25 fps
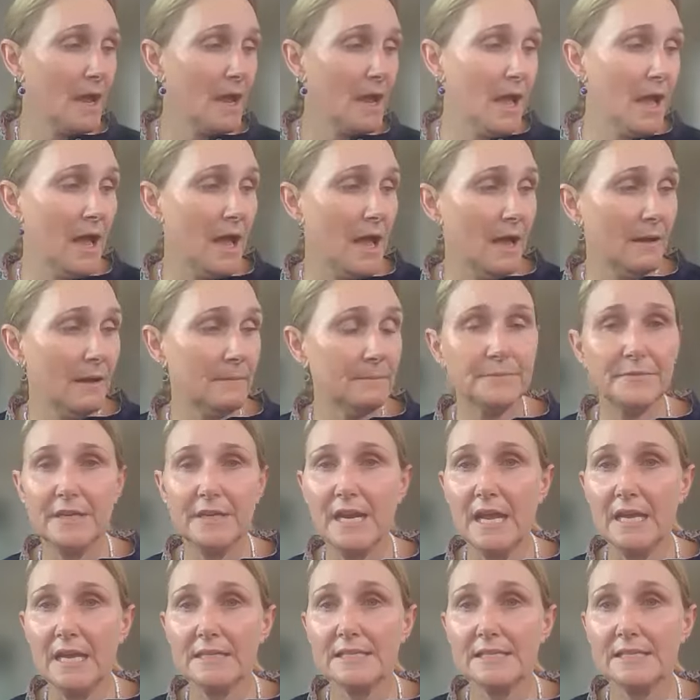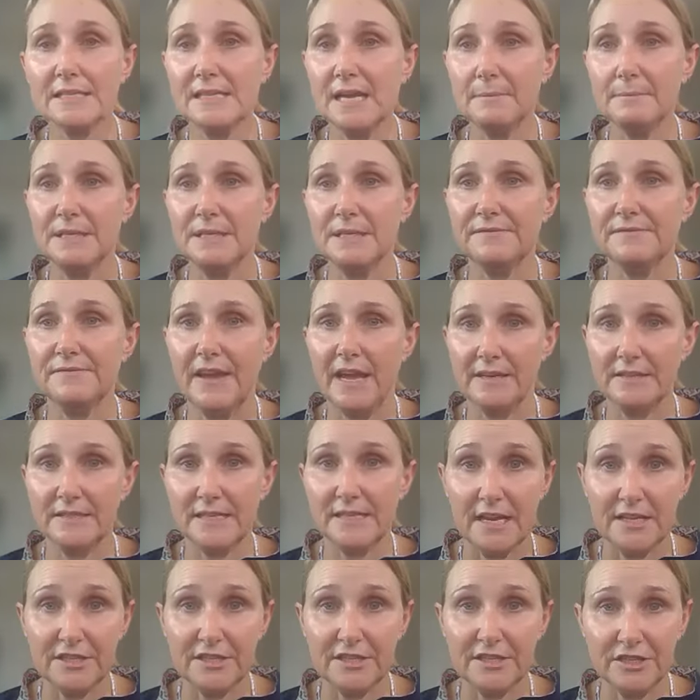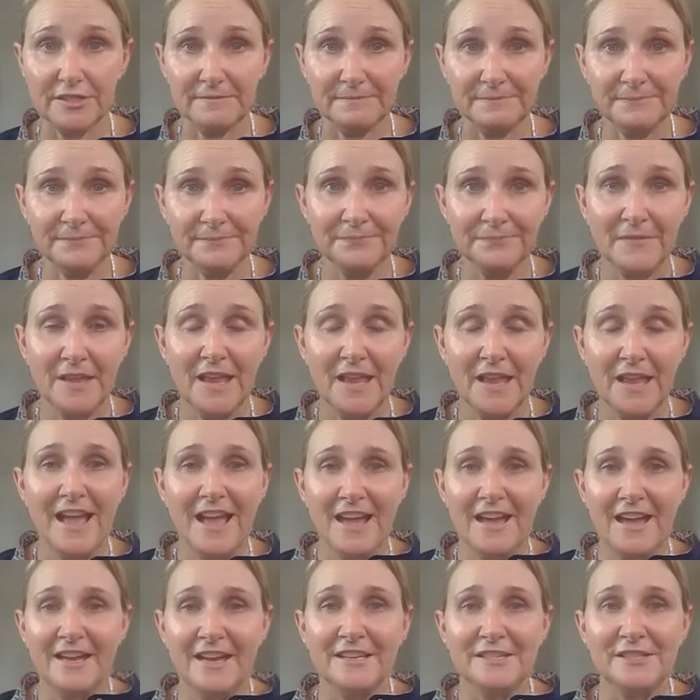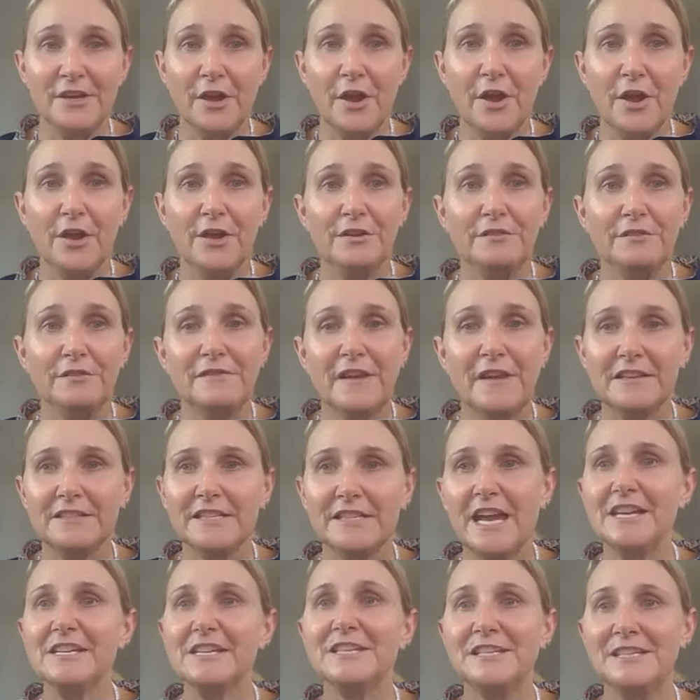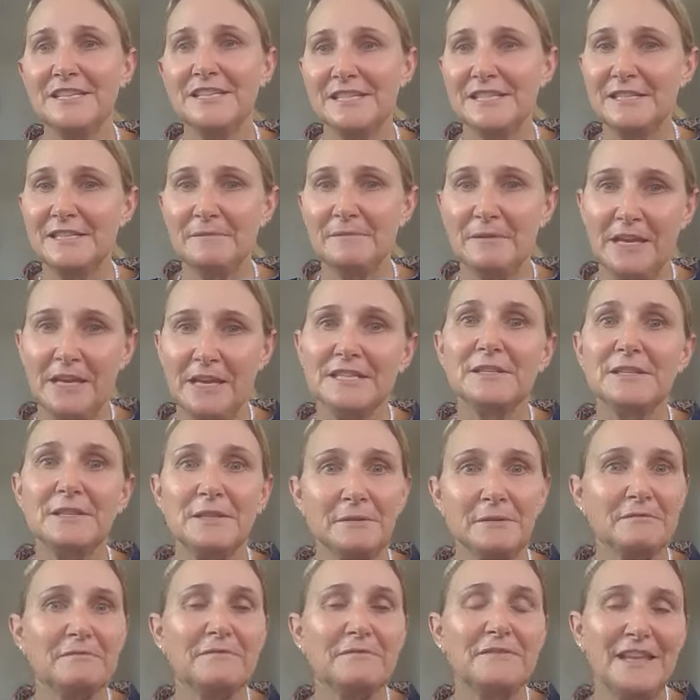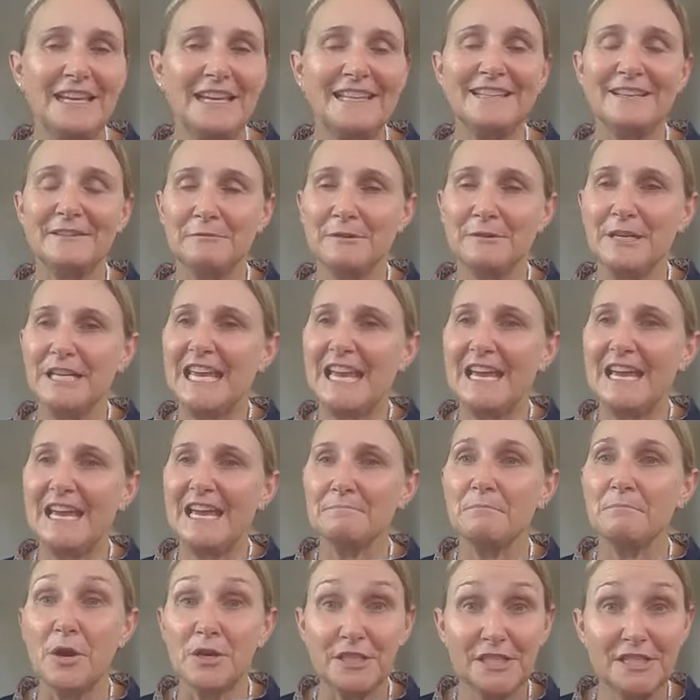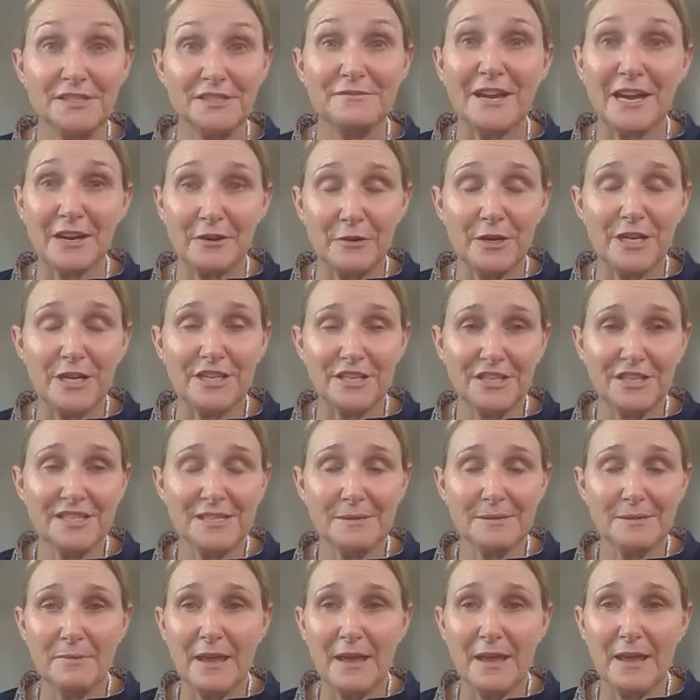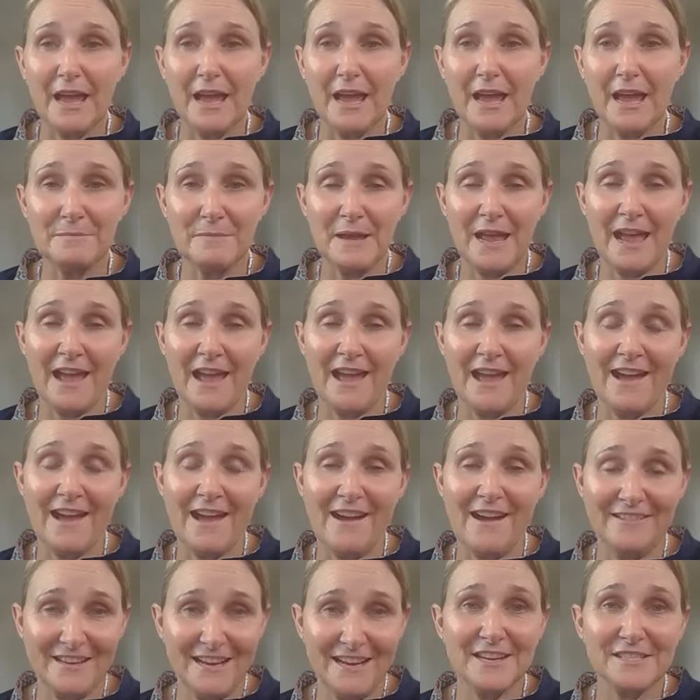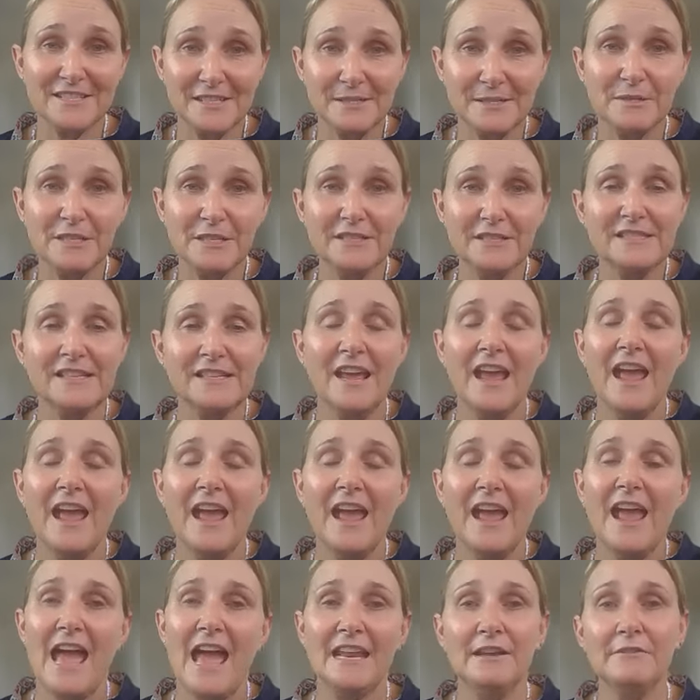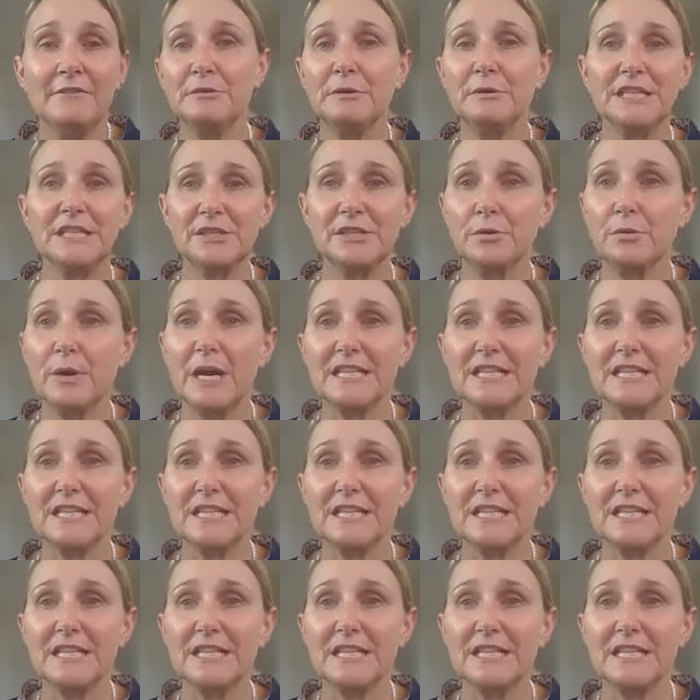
The next step is foundation. So foundation is the thing that we get most of our questions about from our customers. And everyone's